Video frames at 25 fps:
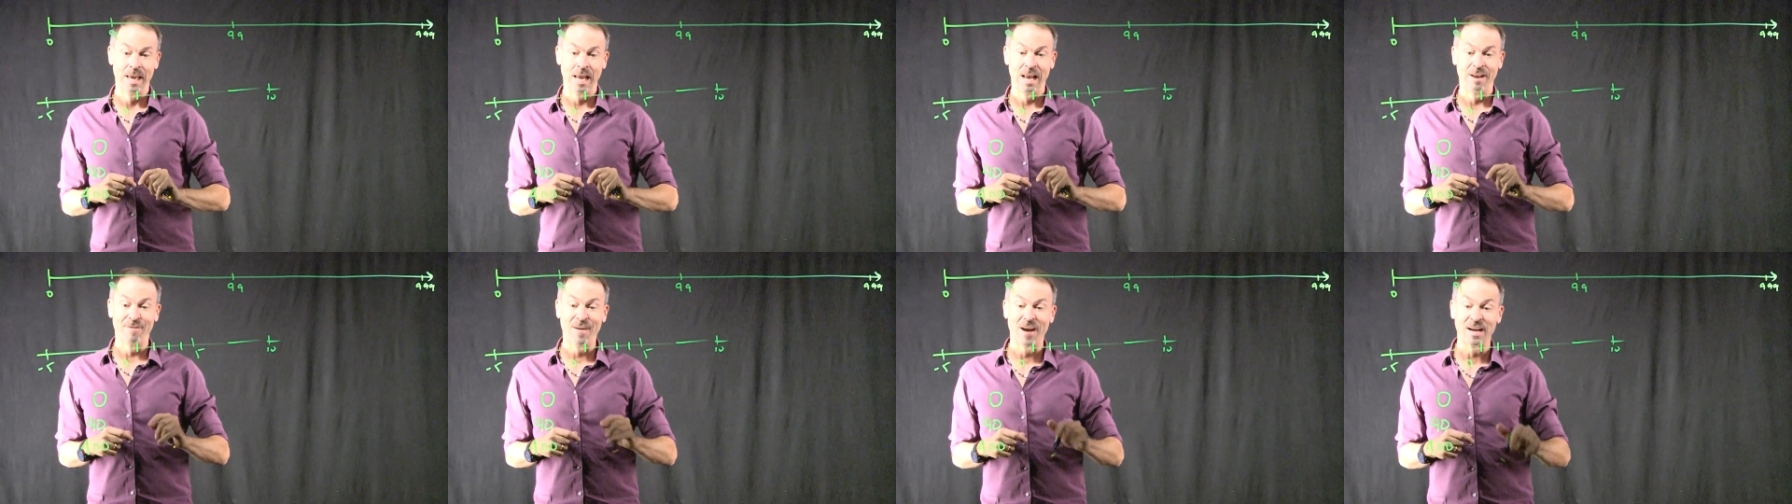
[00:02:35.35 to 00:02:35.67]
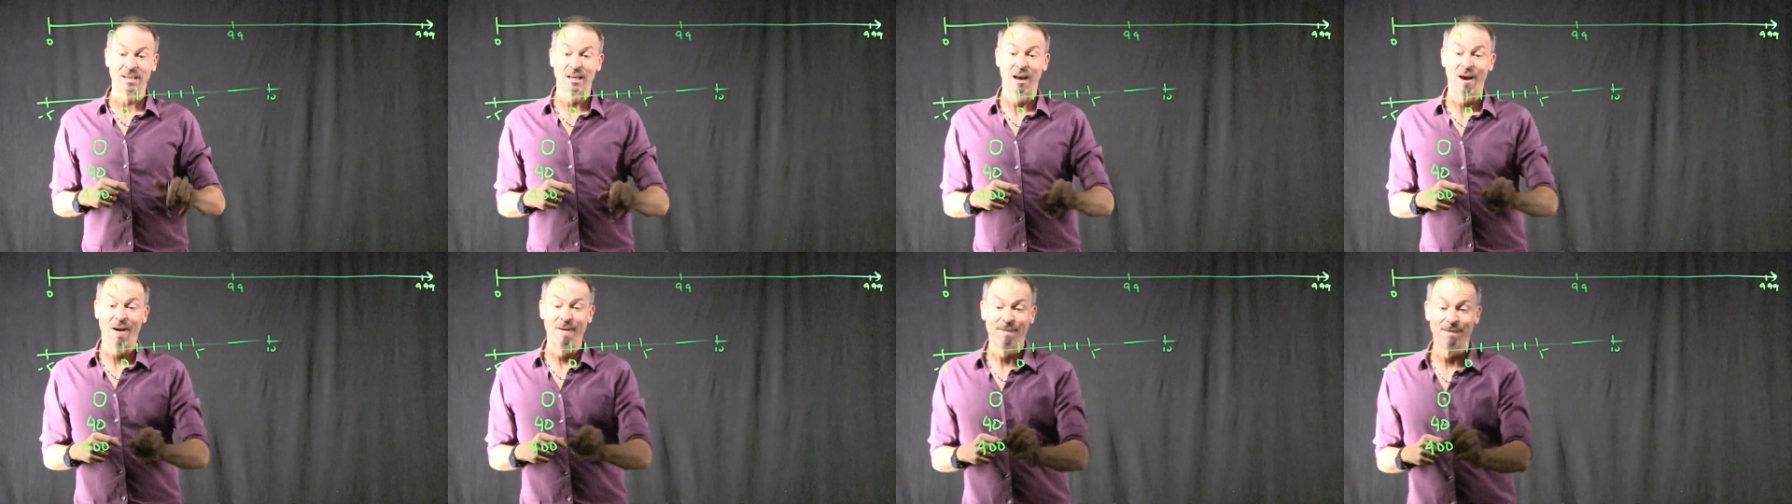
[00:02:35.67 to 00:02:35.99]
In
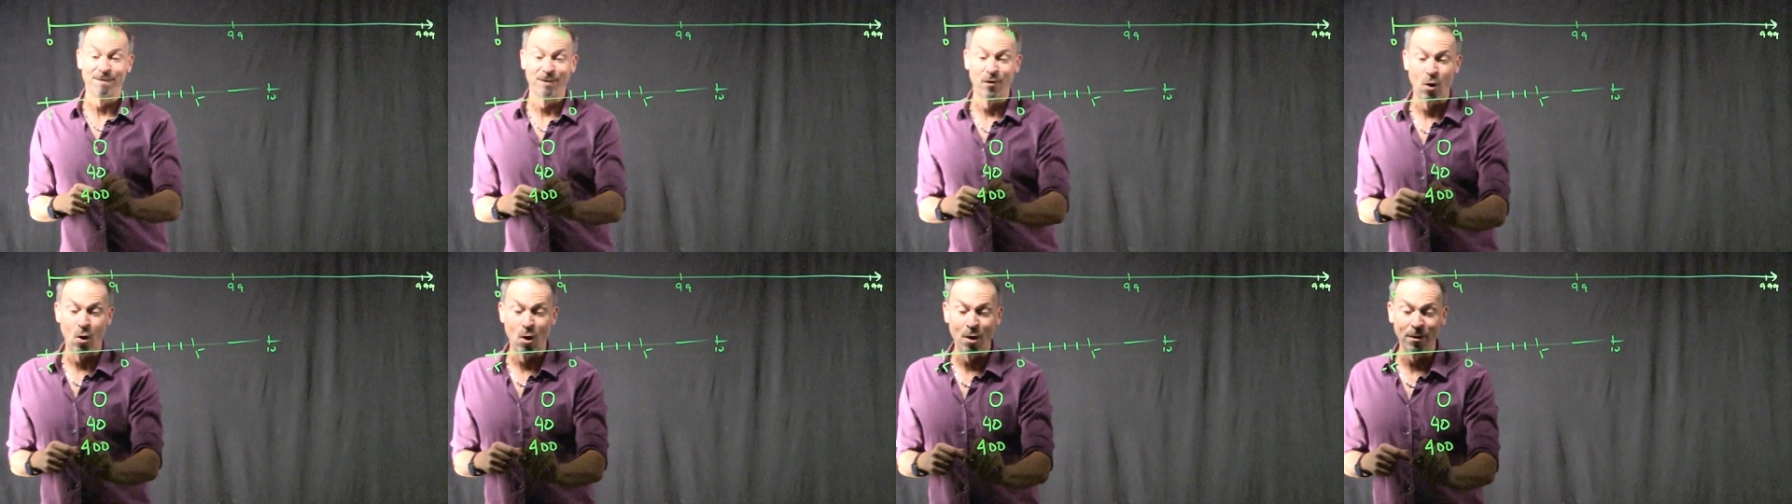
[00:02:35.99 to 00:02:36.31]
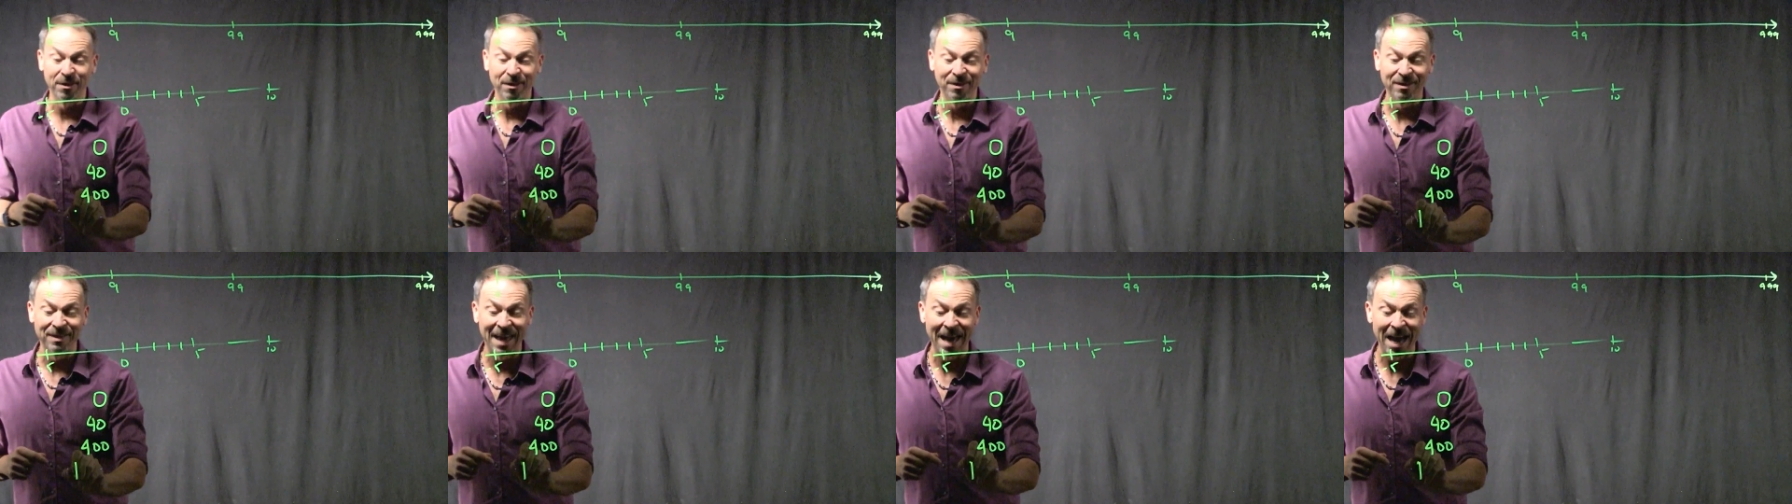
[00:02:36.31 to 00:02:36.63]
fact,
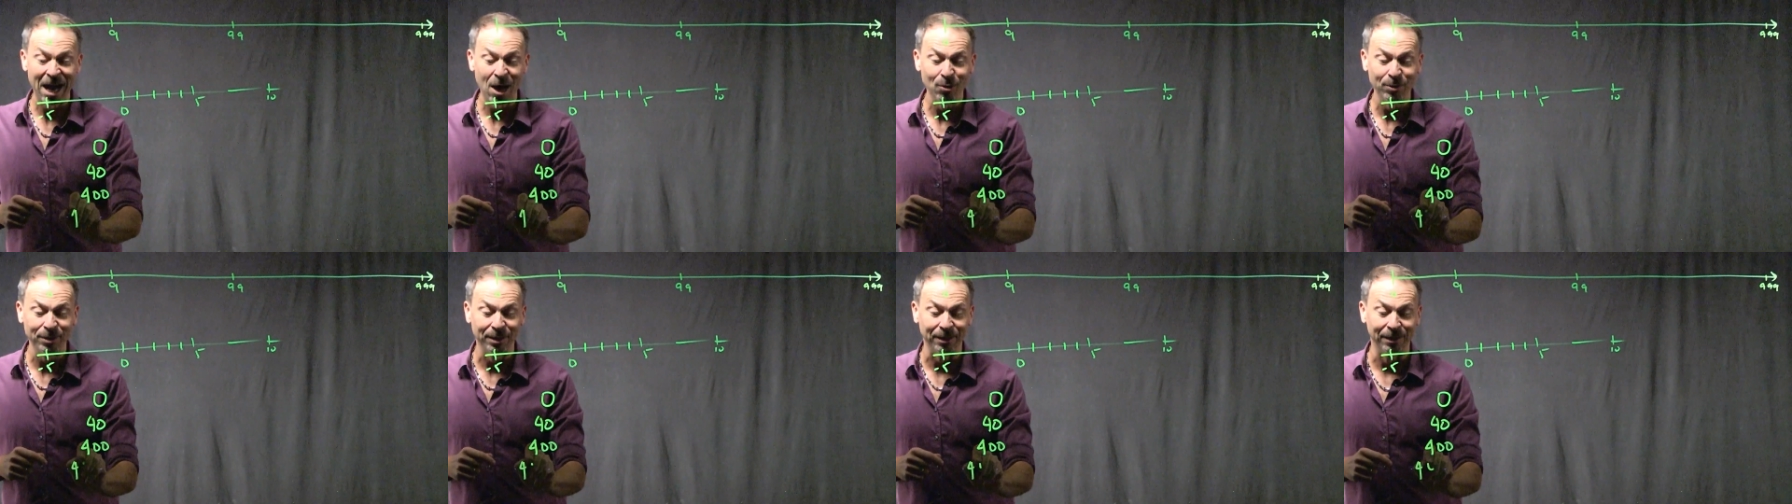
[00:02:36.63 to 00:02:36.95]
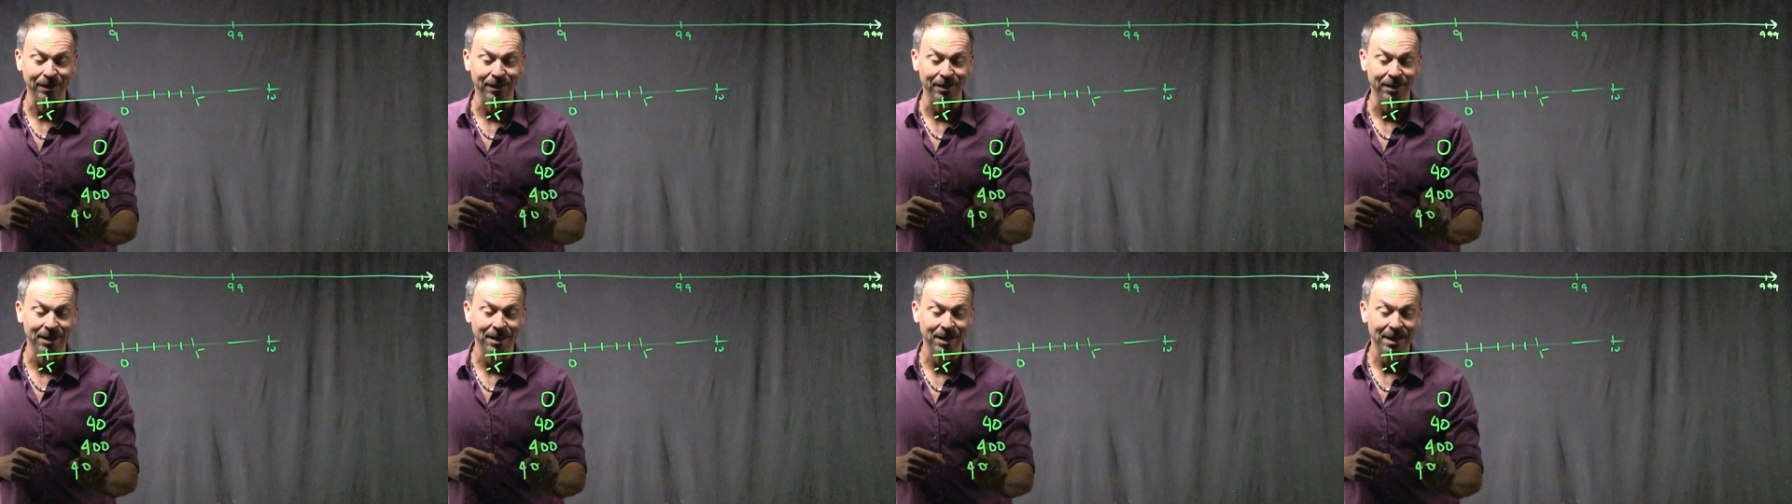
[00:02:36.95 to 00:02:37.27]

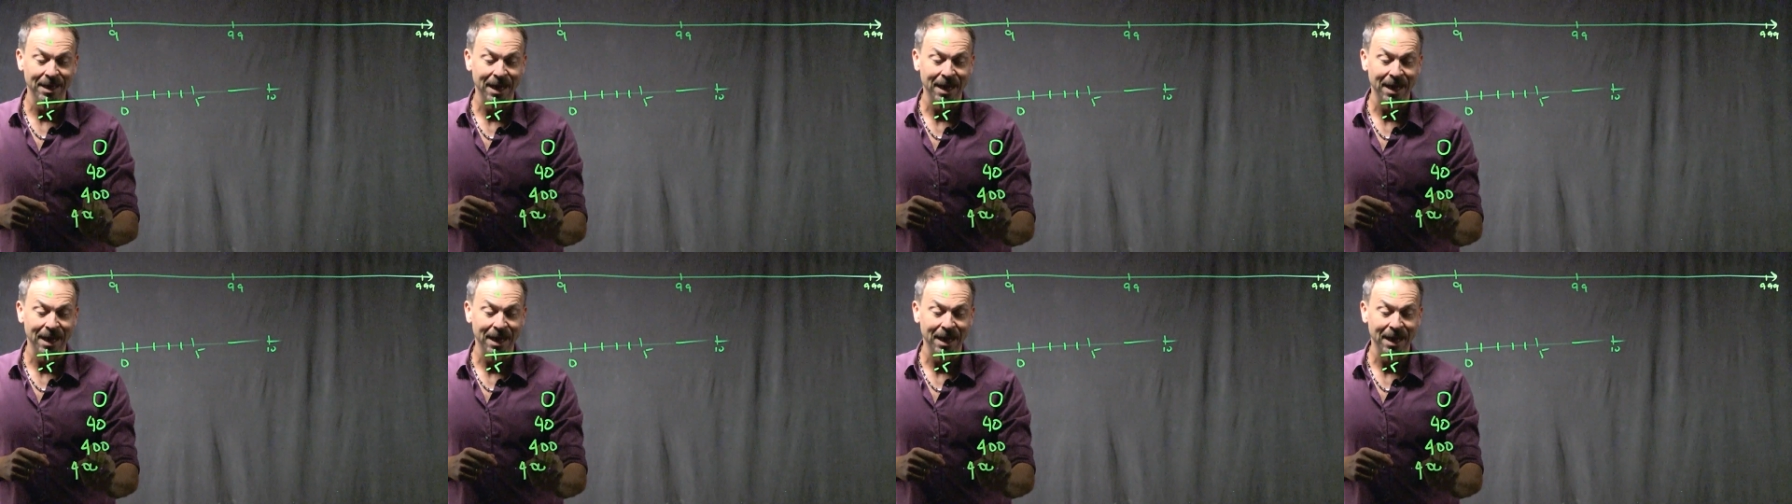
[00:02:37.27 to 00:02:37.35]
4,000